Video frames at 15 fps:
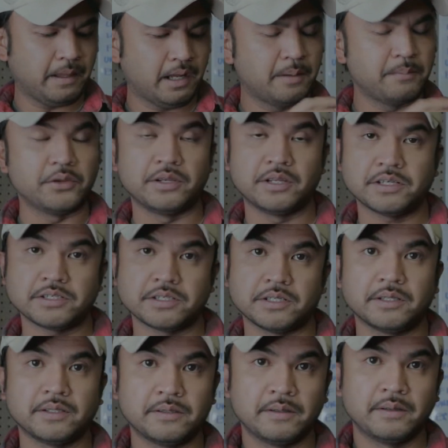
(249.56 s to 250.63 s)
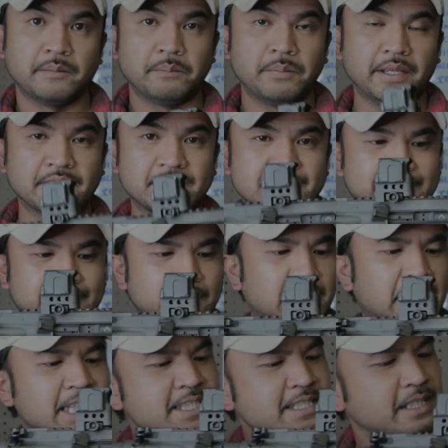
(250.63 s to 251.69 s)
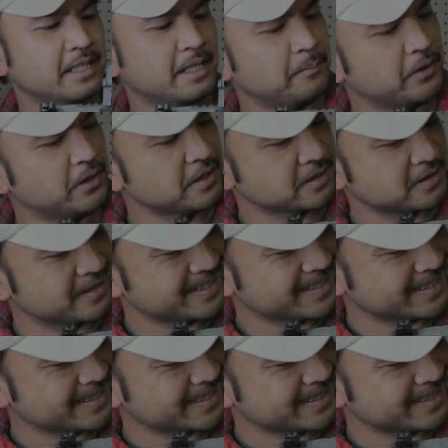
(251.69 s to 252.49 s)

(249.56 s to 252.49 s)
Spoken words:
ammunition as the ammunition is